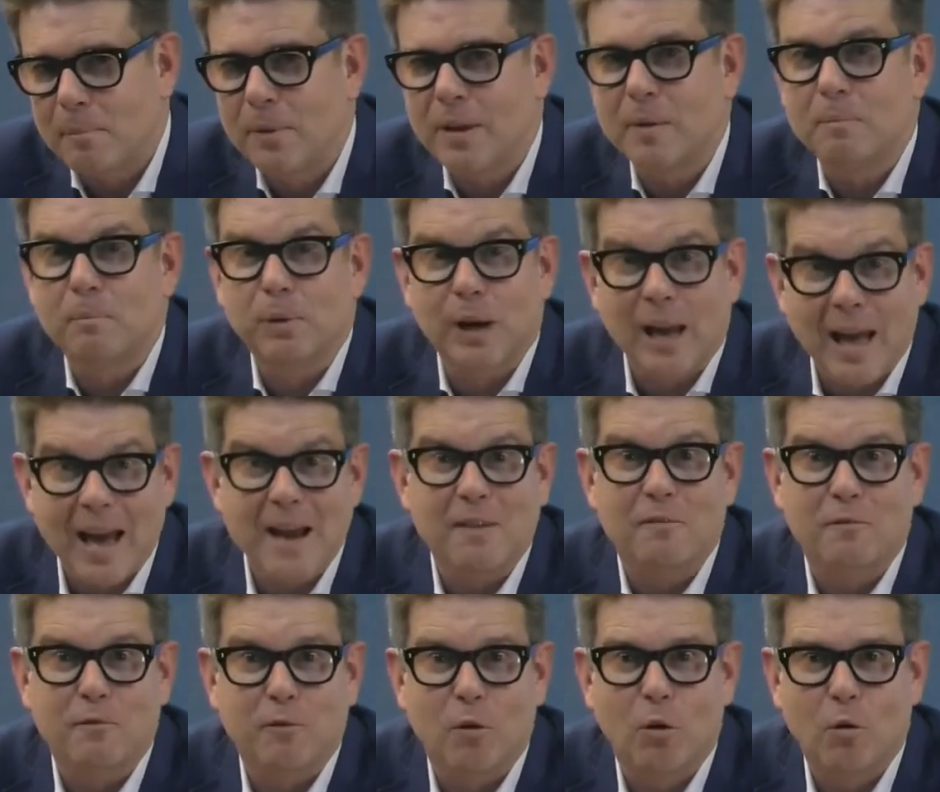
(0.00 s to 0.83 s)
the
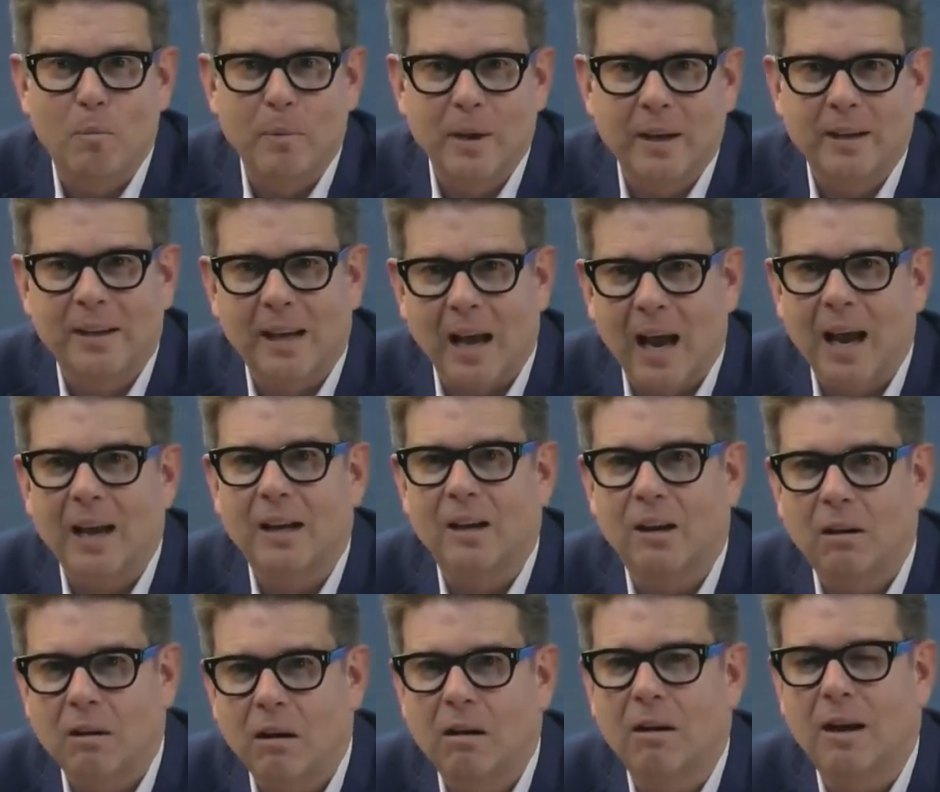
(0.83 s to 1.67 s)
platform in
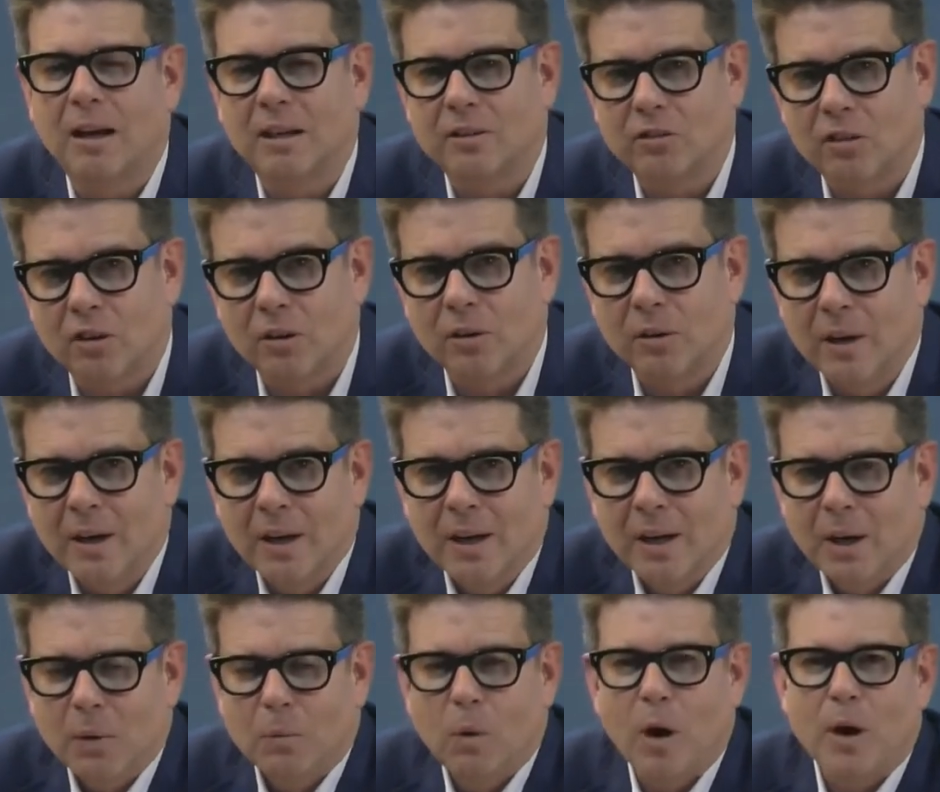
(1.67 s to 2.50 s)
Kaikoura to
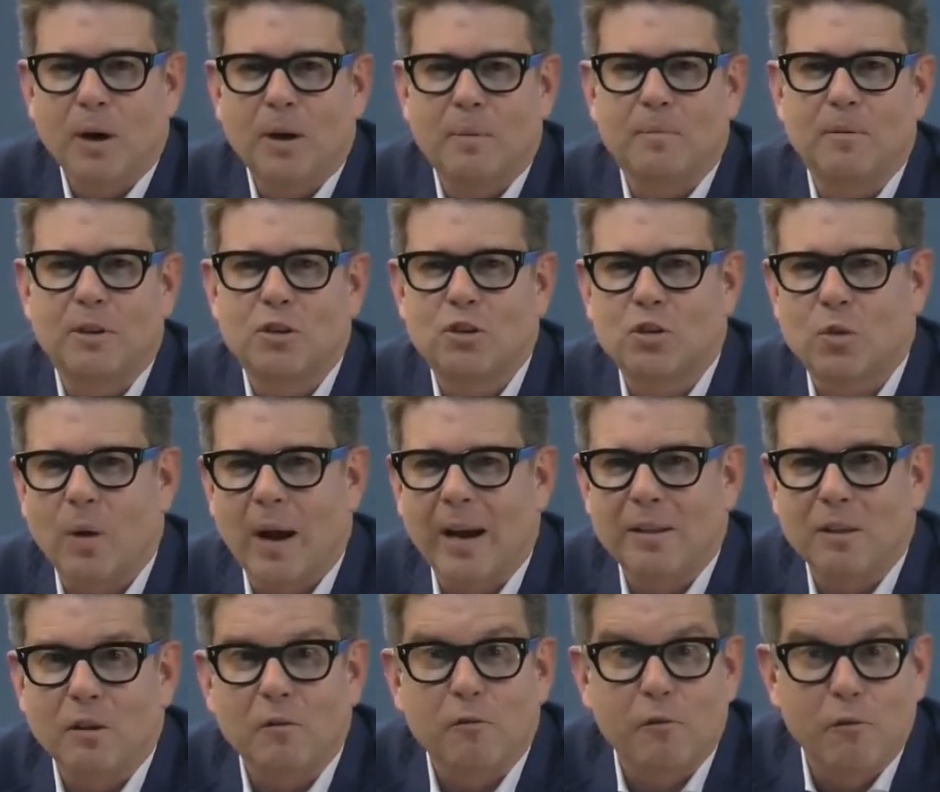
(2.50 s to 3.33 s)
welcome the
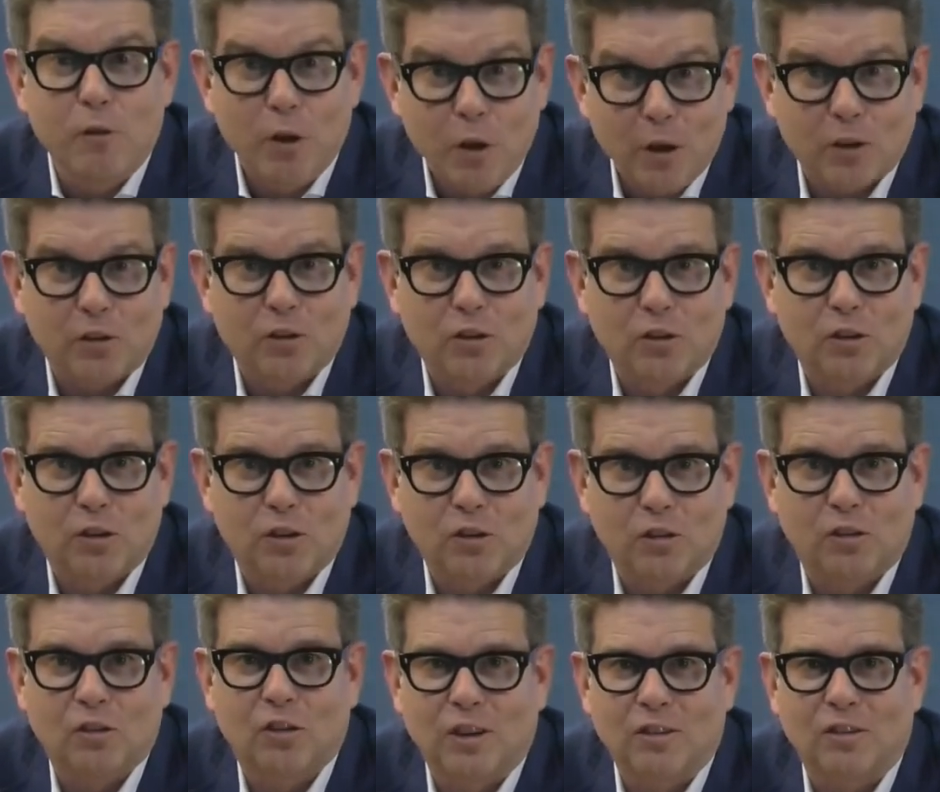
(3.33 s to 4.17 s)
train, the first
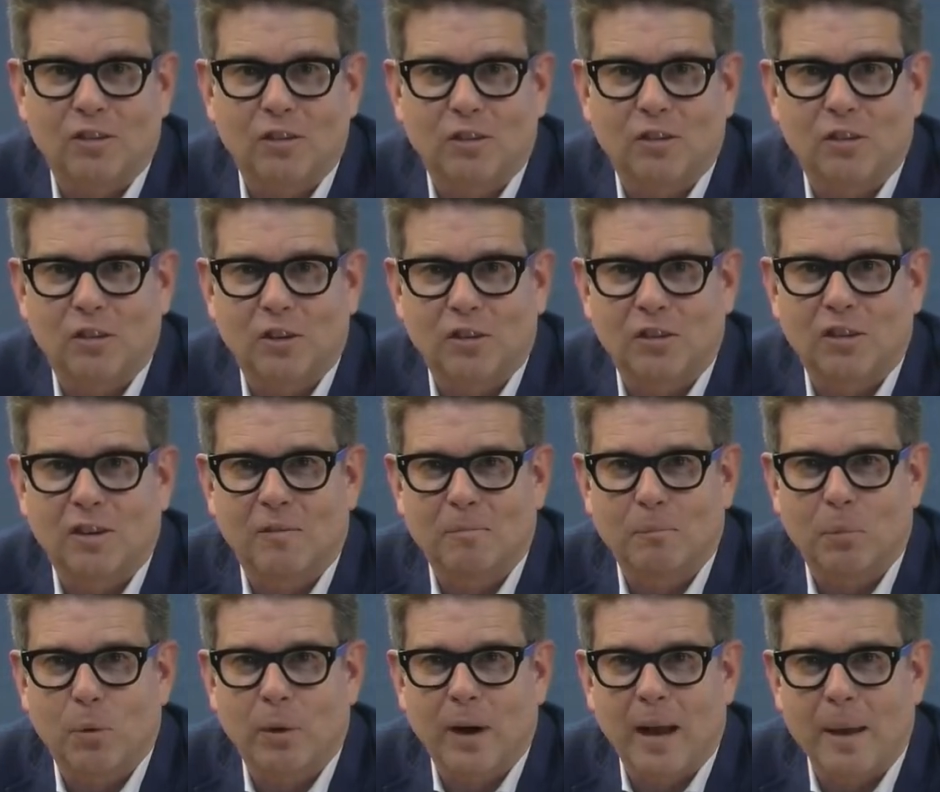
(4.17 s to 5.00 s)
since the
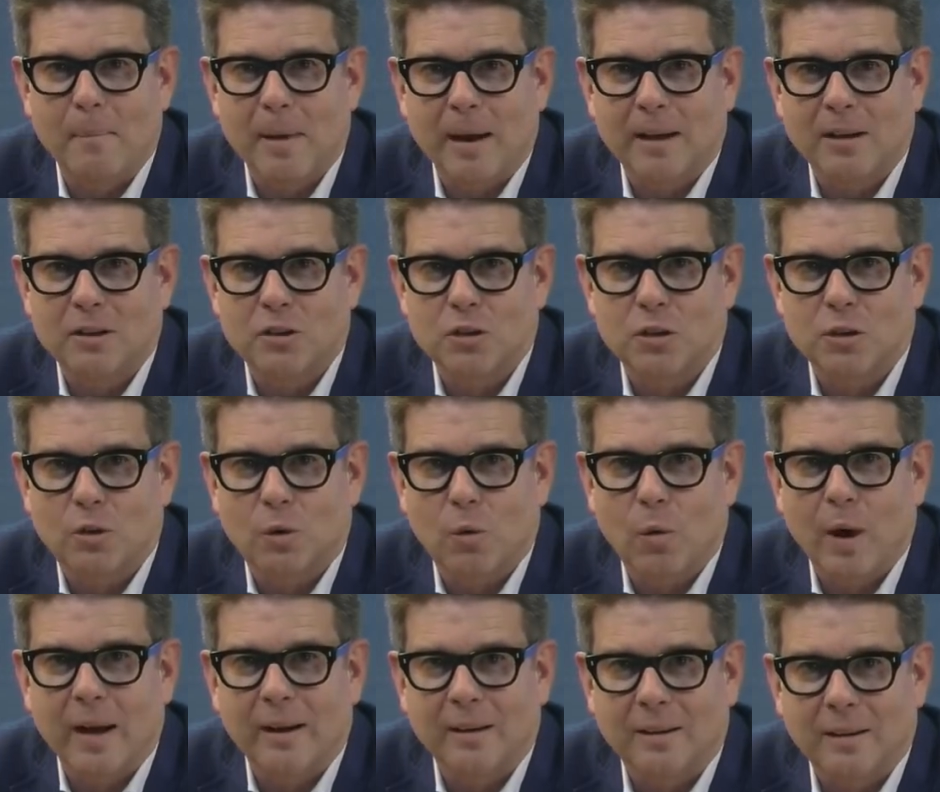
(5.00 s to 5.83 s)
7.8 magnitude
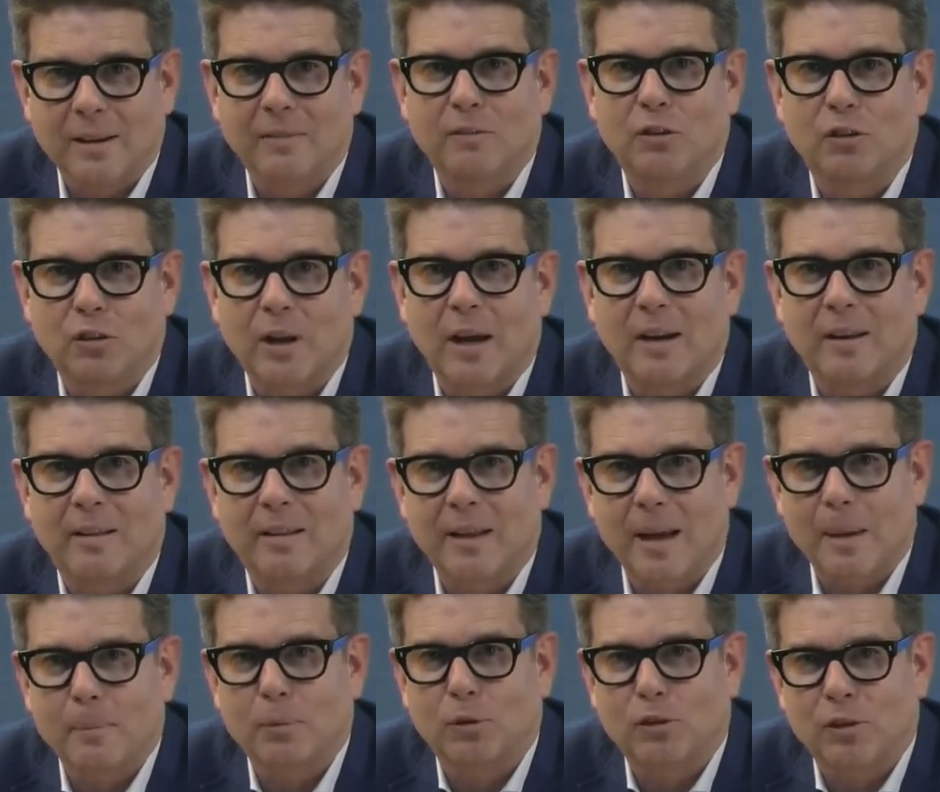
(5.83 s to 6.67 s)
quake devastated
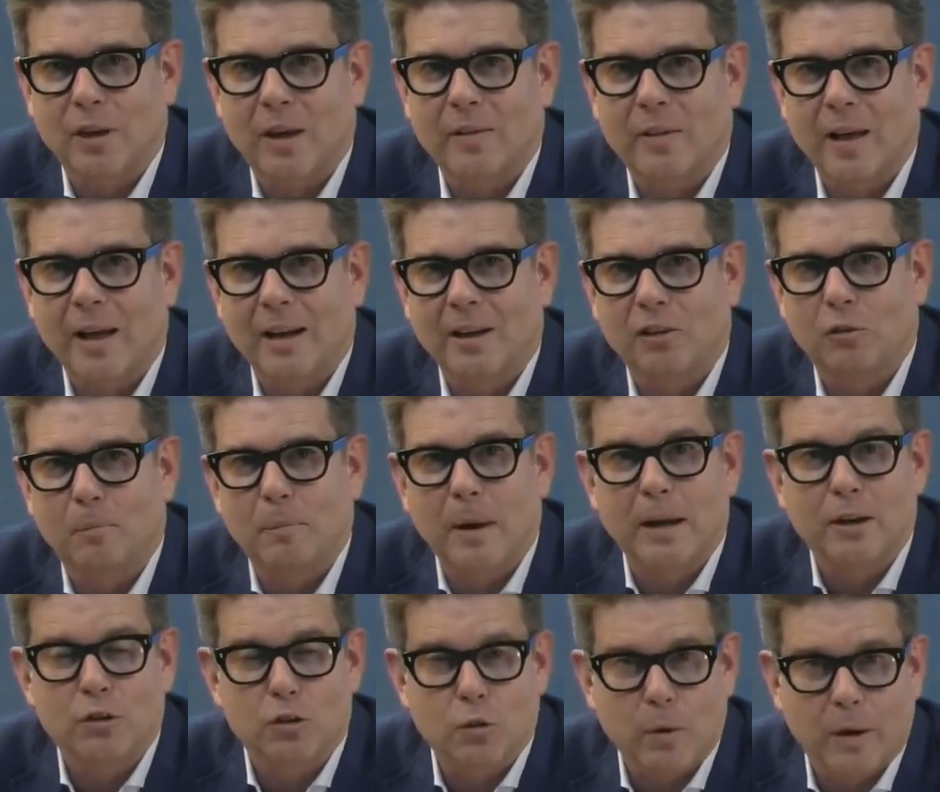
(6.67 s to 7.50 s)
the Upper South Island's
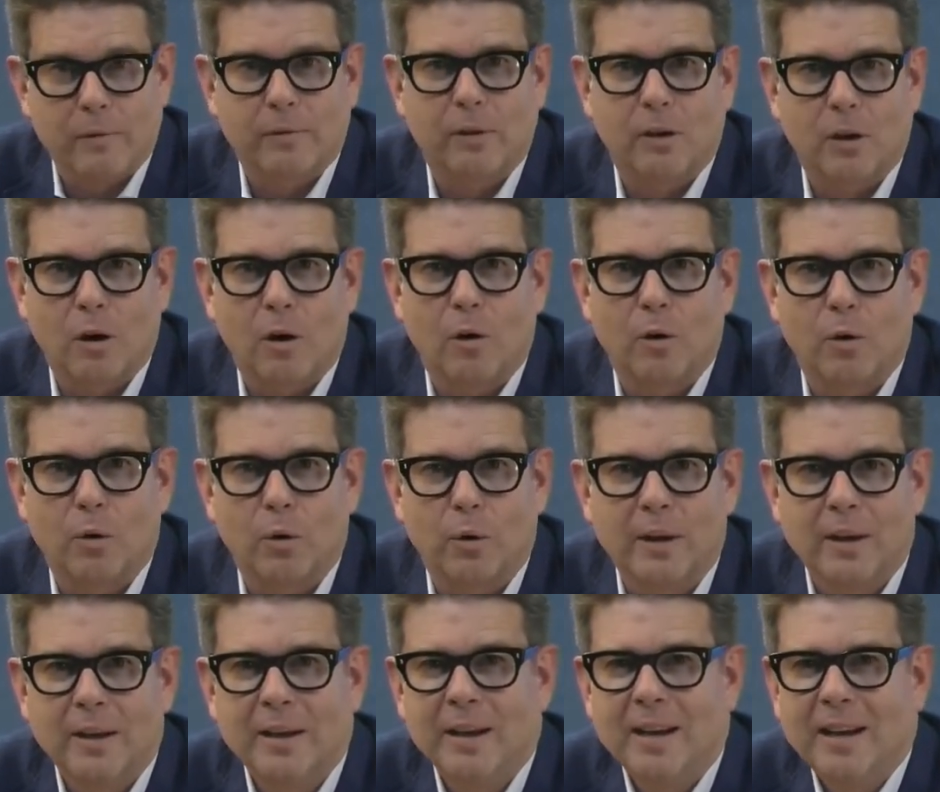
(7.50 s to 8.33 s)
main traffic
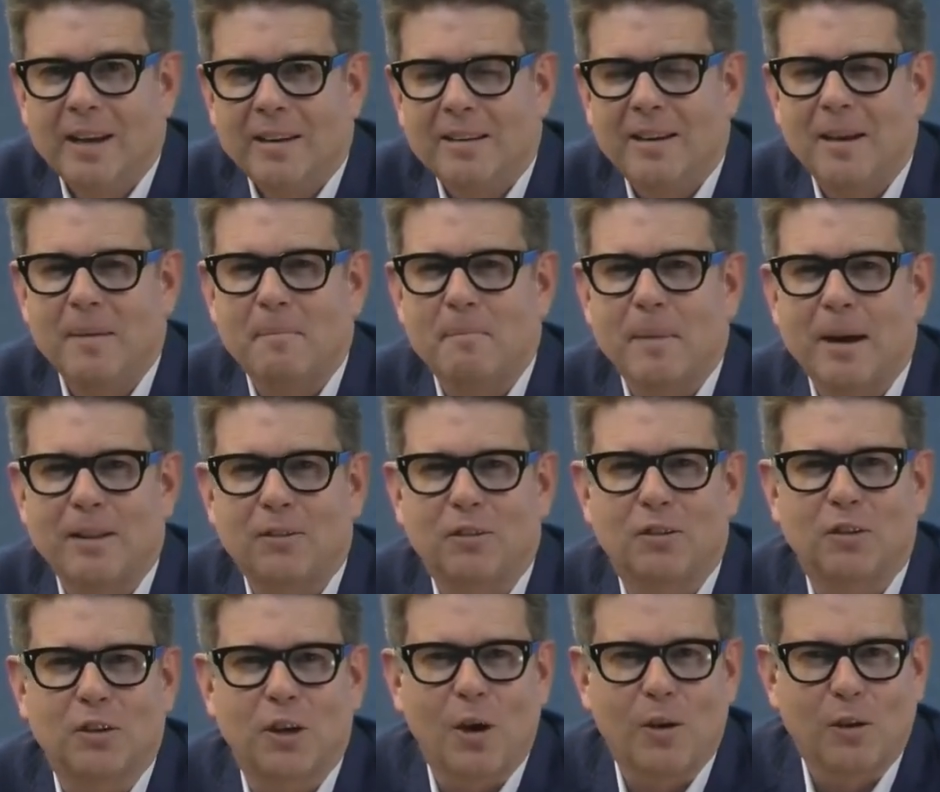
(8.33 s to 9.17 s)
corridor 10
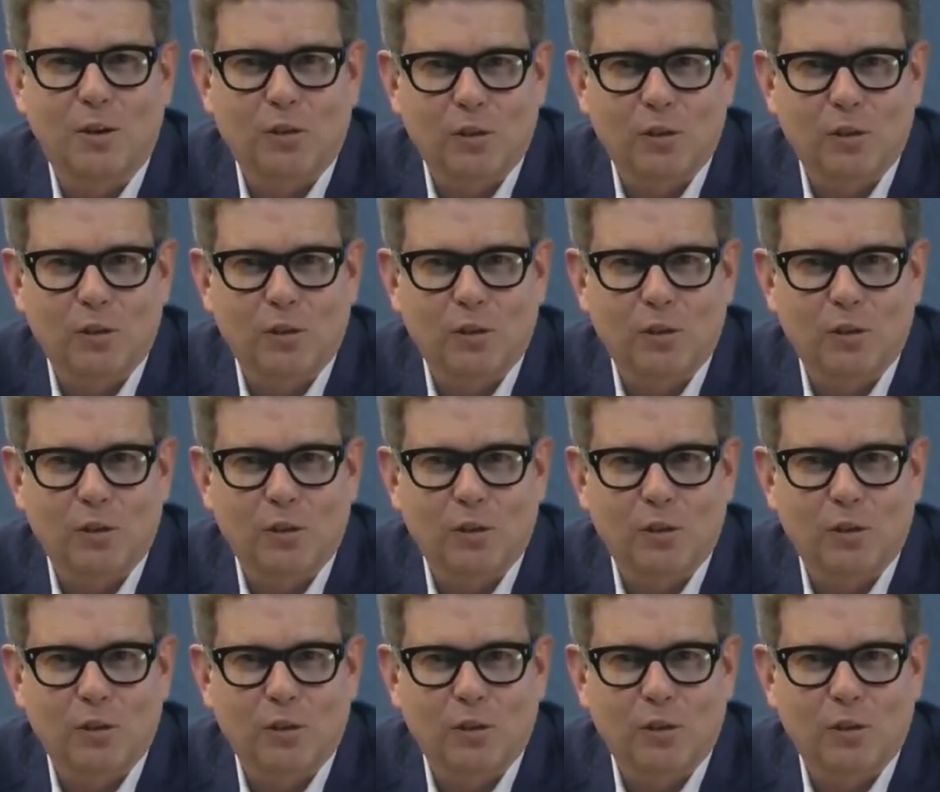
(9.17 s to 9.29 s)
months ago.